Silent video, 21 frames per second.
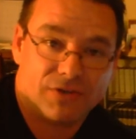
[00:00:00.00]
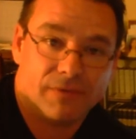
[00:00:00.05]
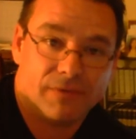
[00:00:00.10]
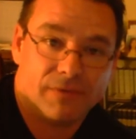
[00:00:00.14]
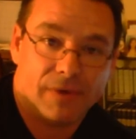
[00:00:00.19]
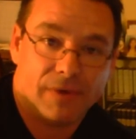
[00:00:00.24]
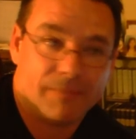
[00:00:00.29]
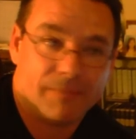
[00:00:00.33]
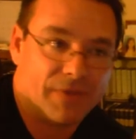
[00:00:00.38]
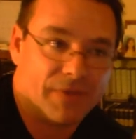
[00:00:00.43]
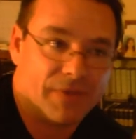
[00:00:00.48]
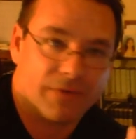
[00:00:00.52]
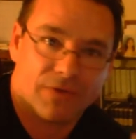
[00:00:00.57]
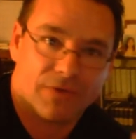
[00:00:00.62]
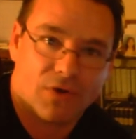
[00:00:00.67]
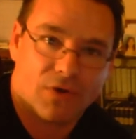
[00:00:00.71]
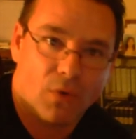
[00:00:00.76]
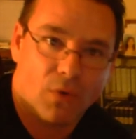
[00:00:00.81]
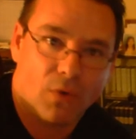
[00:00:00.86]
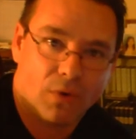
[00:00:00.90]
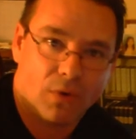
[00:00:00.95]
The
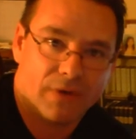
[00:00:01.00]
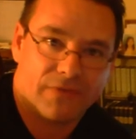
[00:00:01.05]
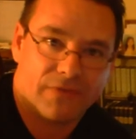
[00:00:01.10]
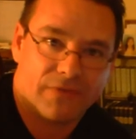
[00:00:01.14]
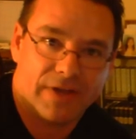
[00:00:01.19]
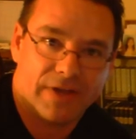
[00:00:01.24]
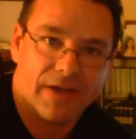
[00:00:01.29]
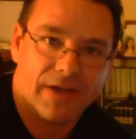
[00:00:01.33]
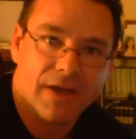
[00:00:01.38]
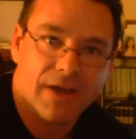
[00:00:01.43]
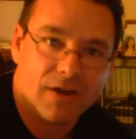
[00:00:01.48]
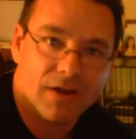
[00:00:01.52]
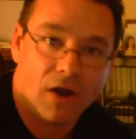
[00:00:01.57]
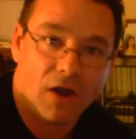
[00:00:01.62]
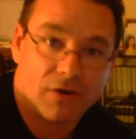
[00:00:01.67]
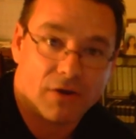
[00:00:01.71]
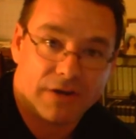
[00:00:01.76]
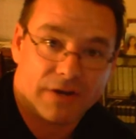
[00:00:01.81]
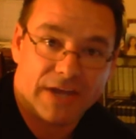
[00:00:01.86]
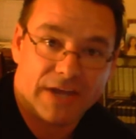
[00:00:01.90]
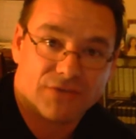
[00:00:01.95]
core of the
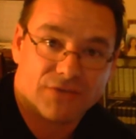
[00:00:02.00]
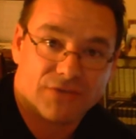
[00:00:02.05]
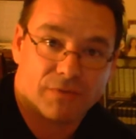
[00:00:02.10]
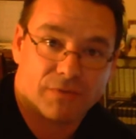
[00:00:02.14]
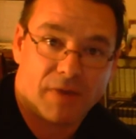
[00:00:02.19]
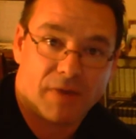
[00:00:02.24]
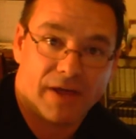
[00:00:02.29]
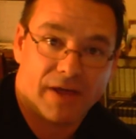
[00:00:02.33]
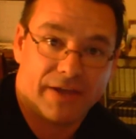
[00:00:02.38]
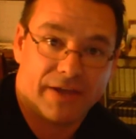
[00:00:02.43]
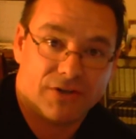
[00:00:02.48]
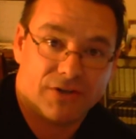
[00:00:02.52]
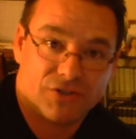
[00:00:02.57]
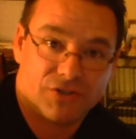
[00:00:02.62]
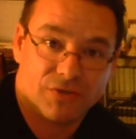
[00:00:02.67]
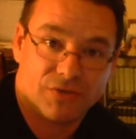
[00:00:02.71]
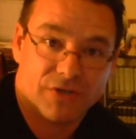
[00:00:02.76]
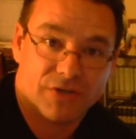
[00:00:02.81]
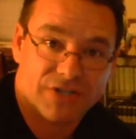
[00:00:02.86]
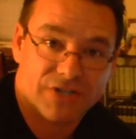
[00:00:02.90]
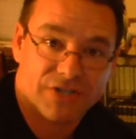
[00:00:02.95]
congregation were probably
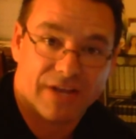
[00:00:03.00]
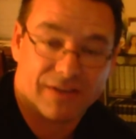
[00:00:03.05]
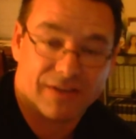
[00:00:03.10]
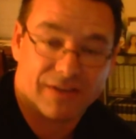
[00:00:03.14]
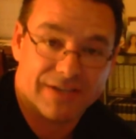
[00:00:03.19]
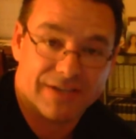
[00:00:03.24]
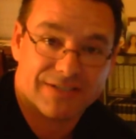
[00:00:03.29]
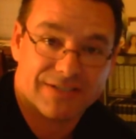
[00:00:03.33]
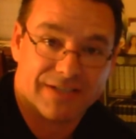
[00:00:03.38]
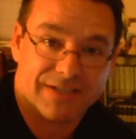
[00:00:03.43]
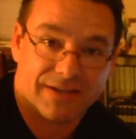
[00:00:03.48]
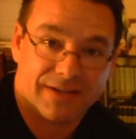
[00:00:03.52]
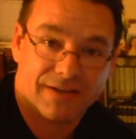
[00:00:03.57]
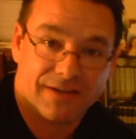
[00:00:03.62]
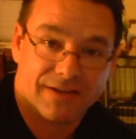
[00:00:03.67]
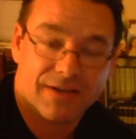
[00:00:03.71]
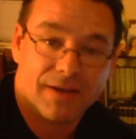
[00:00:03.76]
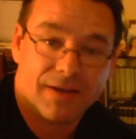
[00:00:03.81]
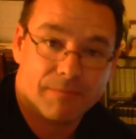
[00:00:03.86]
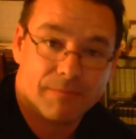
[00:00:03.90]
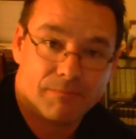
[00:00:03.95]
Jewish Hellenistic
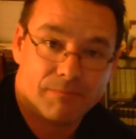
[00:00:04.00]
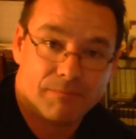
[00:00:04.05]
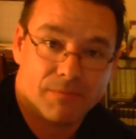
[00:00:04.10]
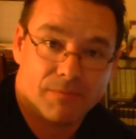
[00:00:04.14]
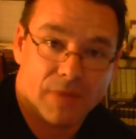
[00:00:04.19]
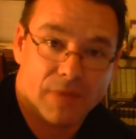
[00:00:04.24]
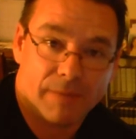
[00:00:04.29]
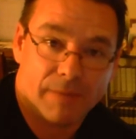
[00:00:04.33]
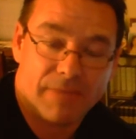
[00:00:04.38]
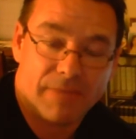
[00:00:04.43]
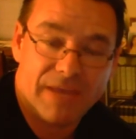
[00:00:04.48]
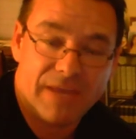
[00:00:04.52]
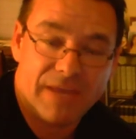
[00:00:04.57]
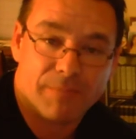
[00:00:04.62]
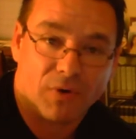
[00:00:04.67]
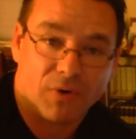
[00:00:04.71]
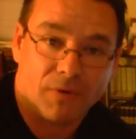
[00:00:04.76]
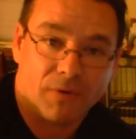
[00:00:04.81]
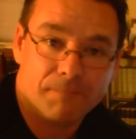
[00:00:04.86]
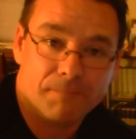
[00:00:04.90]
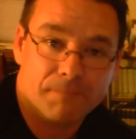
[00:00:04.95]

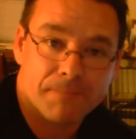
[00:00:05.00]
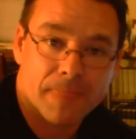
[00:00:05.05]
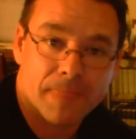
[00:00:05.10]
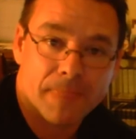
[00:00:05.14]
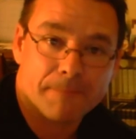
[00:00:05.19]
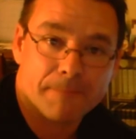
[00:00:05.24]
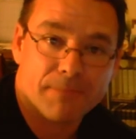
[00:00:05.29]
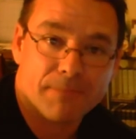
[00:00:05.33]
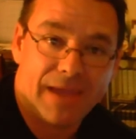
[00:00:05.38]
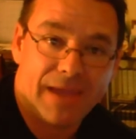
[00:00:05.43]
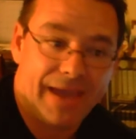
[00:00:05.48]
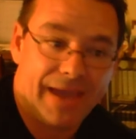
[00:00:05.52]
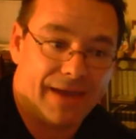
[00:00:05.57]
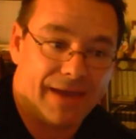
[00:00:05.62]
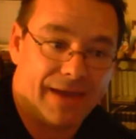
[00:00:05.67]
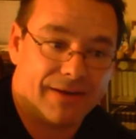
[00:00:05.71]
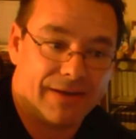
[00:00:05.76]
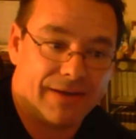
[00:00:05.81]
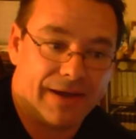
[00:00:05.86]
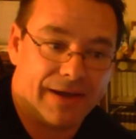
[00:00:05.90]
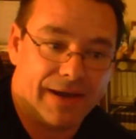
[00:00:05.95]
people,
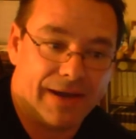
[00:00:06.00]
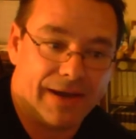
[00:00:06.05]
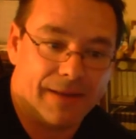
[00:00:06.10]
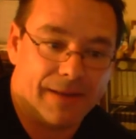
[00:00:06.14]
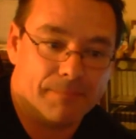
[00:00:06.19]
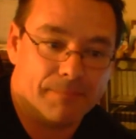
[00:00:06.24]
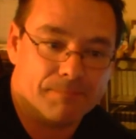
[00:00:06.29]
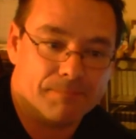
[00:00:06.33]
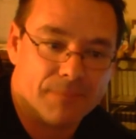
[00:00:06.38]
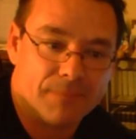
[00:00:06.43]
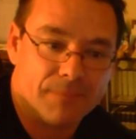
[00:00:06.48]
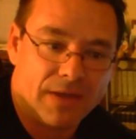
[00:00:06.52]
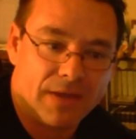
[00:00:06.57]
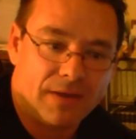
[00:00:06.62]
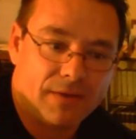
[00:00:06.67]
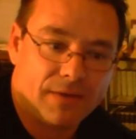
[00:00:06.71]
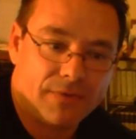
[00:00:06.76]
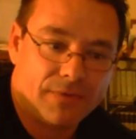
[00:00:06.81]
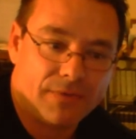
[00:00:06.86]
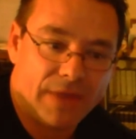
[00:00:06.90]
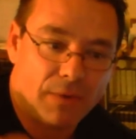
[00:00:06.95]
and
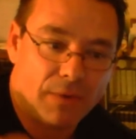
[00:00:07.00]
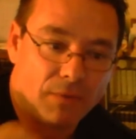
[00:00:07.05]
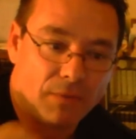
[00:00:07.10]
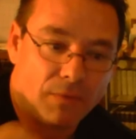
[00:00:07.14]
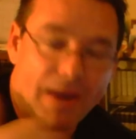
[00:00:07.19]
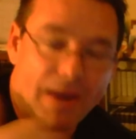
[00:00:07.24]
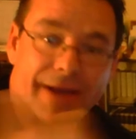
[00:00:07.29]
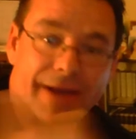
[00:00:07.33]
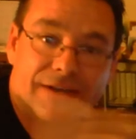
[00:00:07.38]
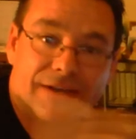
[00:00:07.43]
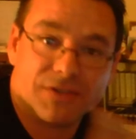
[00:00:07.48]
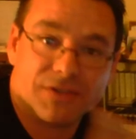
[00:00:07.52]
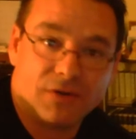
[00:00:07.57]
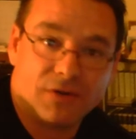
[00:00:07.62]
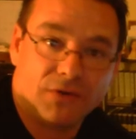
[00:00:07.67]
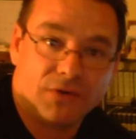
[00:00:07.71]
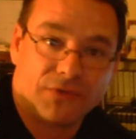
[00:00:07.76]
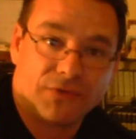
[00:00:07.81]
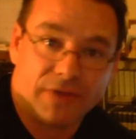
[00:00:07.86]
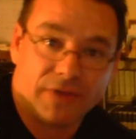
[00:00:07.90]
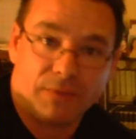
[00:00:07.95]
they were writing to
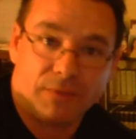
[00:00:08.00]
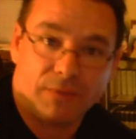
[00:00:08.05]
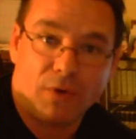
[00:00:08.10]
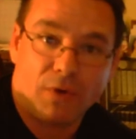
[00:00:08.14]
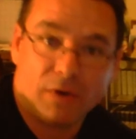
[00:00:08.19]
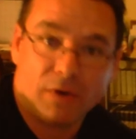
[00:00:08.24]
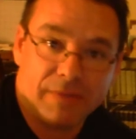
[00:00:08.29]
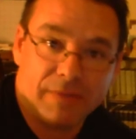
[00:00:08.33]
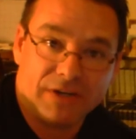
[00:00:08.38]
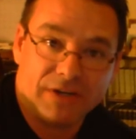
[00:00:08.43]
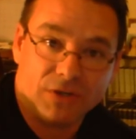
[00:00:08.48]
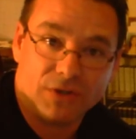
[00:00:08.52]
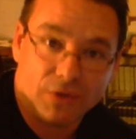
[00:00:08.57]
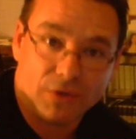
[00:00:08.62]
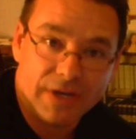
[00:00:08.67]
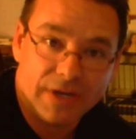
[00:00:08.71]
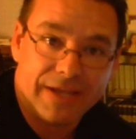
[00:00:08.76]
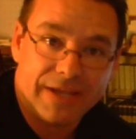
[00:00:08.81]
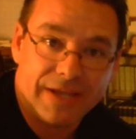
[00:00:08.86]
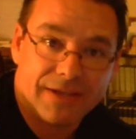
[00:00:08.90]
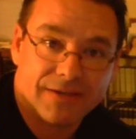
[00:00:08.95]
those, so they wrote them in
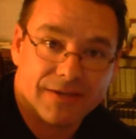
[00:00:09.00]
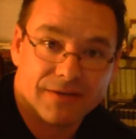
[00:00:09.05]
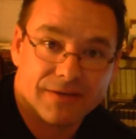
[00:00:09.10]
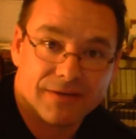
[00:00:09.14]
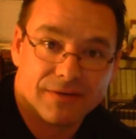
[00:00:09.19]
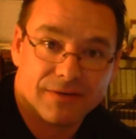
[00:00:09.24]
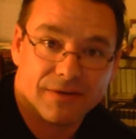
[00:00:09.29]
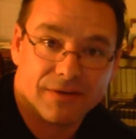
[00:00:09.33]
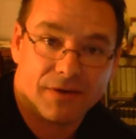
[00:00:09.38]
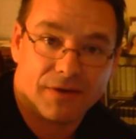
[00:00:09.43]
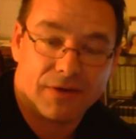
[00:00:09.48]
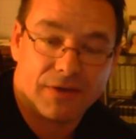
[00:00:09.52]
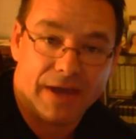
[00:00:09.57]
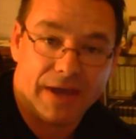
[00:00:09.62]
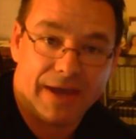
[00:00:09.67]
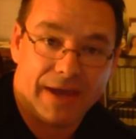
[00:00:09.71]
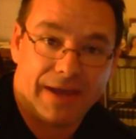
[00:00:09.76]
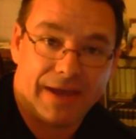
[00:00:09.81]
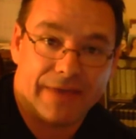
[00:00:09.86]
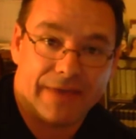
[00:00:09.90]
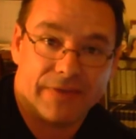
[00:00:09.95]
Greek,
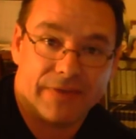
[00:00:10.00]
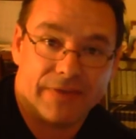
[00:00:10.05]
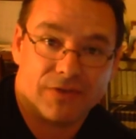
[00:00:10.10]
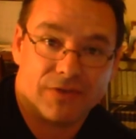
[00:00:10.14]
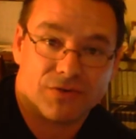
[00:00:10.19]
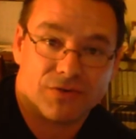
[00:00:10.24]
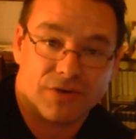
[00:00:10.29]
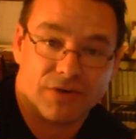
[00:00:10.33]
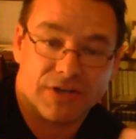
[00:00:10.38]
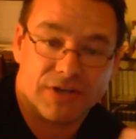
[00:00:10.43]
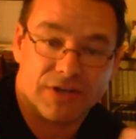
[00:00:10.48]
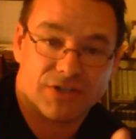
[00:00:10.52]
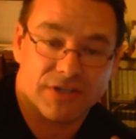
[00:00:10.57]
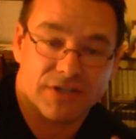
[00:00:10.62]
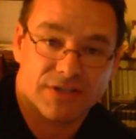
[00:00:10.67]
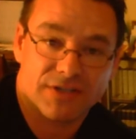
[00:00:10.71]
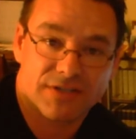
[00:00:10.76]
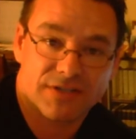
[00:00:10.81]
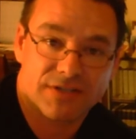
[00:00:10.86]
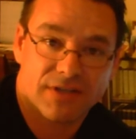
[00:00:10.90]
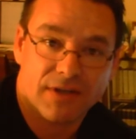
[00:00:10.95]
okay, and then the
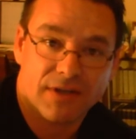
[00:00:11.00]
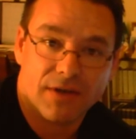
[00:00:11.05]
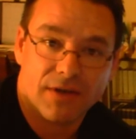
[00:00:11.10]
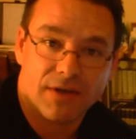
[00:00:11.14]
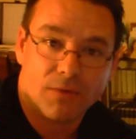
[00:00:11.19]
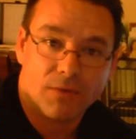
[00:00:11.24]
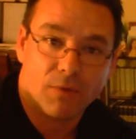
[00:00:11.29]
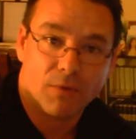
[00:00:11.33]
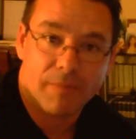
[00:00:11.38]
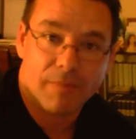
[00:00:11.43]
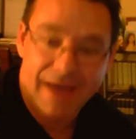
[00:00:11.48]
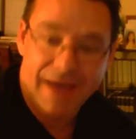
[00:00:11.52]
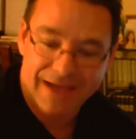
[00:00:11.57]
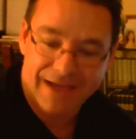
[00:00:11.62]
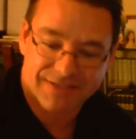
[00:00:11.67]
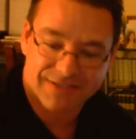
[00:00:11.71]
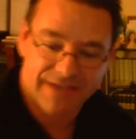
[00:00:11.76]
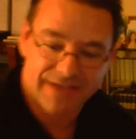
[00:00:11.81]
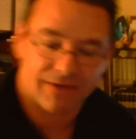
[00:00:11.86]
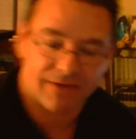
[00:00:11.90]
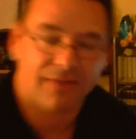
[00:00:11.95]
traditions were
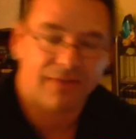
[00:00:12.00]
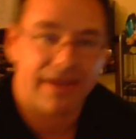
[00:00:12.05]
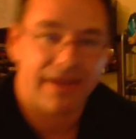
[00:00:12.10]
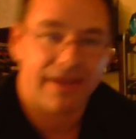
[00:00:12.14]
passed down like